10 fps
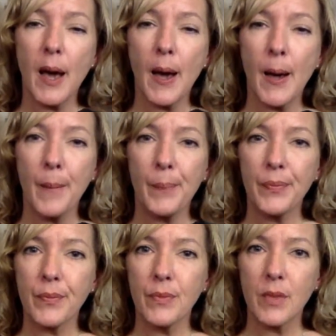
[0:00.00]

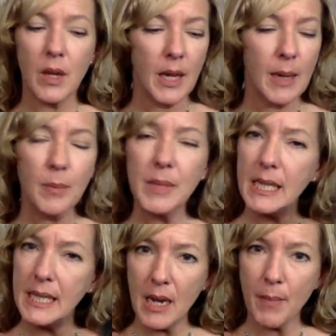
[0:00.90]
Um, the
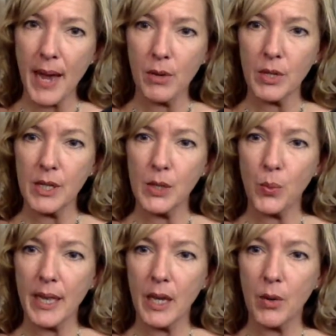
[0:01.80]
MCT amount
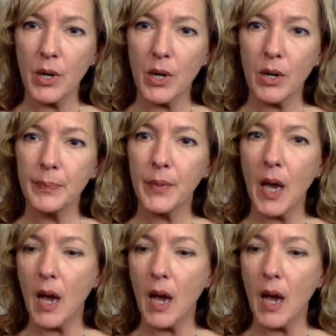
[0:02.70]
is way lower.